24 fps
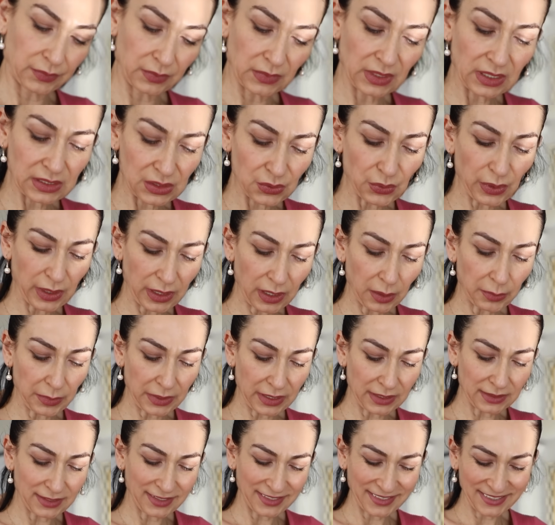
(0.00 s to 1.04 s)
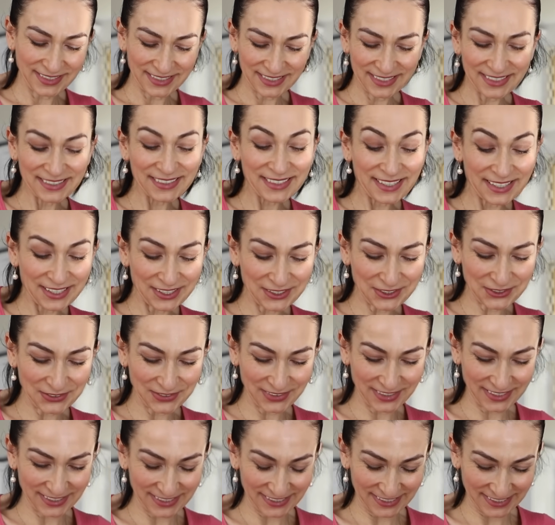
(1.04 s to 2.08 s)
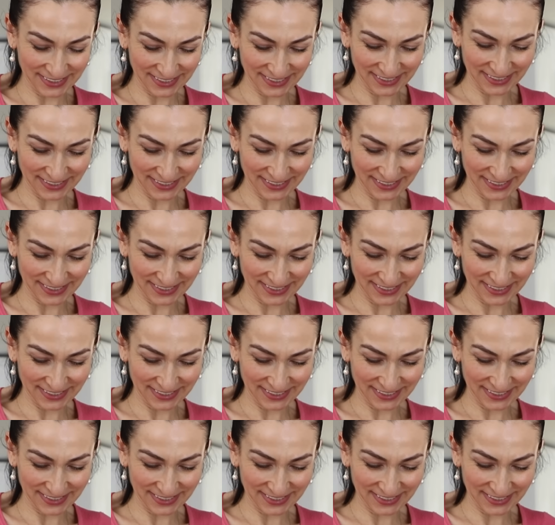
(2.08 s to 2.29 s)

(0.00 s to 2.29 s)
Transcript: That's why I'm adding 3 of this.